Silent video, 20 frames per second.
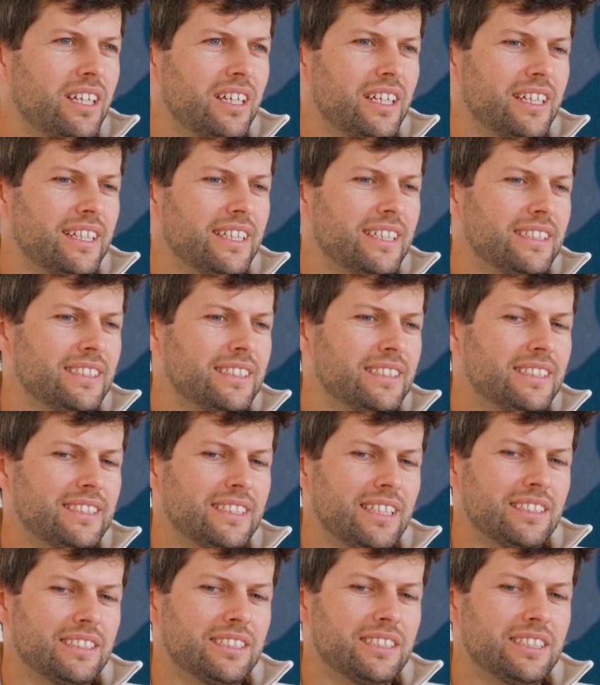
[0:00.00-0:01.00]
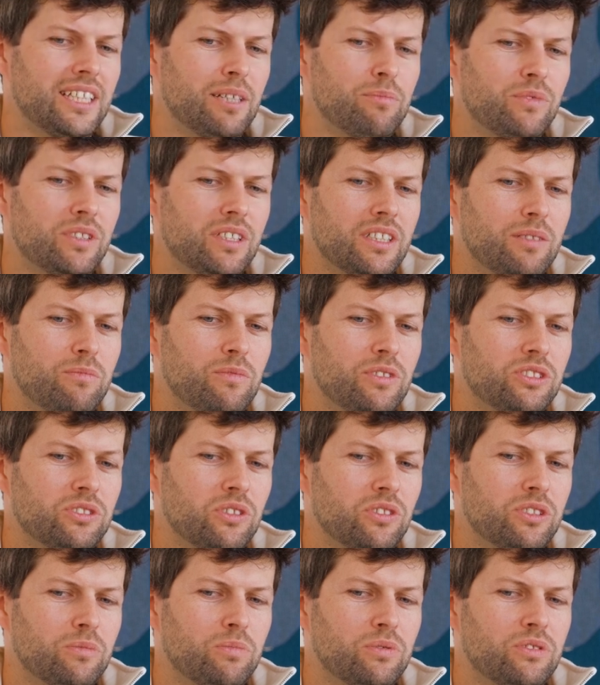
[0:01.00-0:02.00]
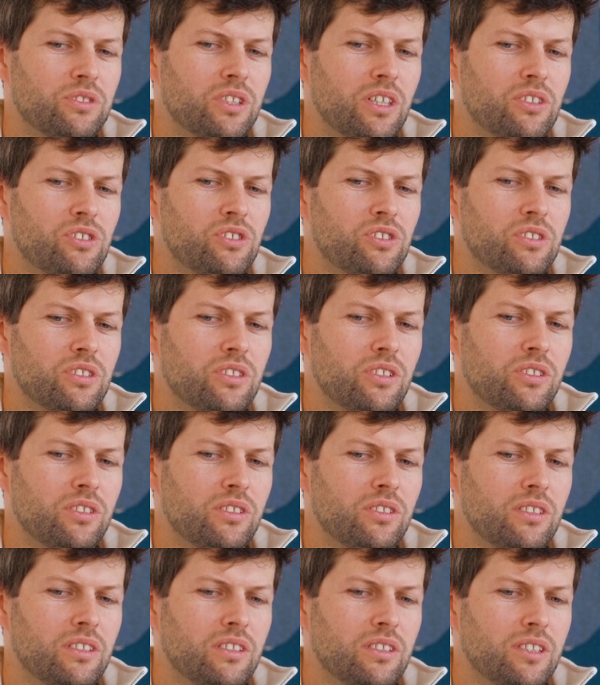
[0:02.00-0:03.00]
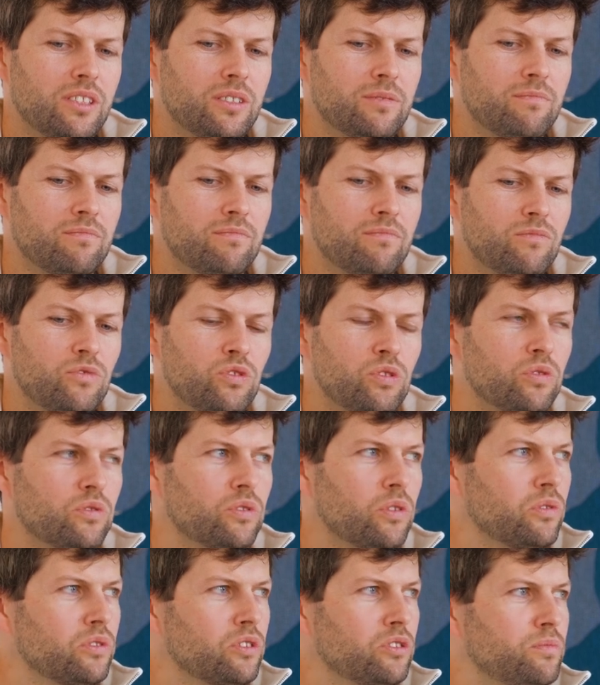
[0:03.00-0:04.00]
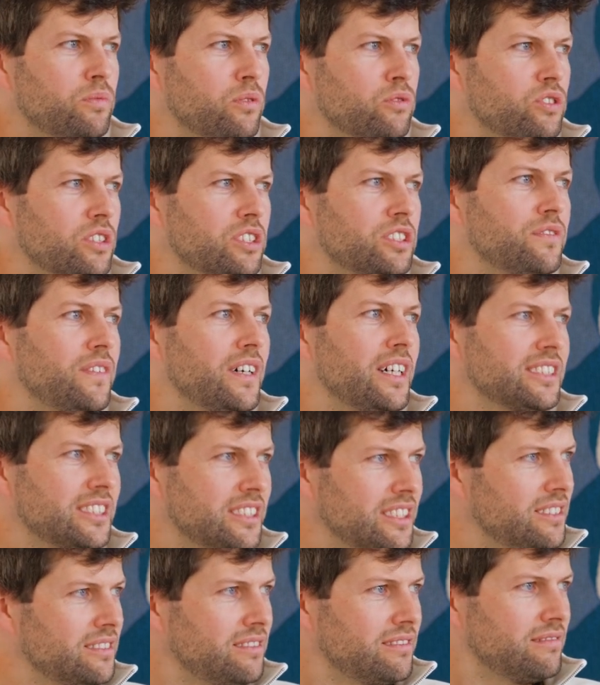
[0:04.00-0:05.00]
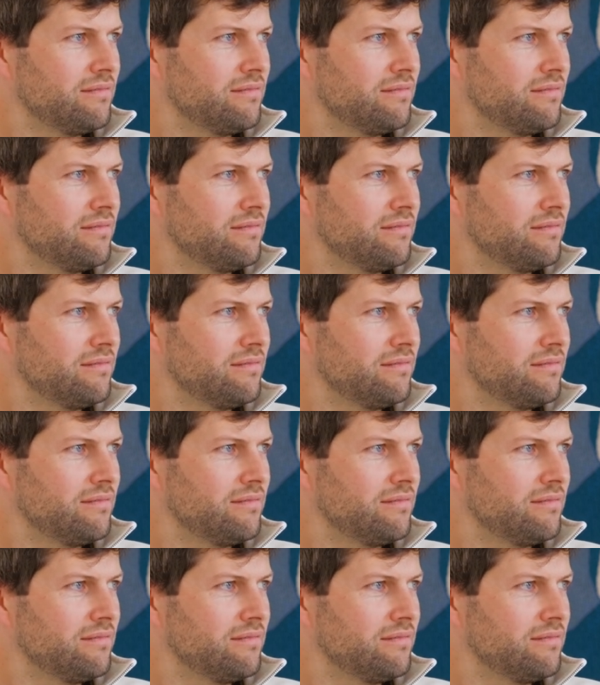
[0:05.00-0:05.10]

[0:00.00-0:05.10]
And at the same time, we saw the potential um, to grow those projects faster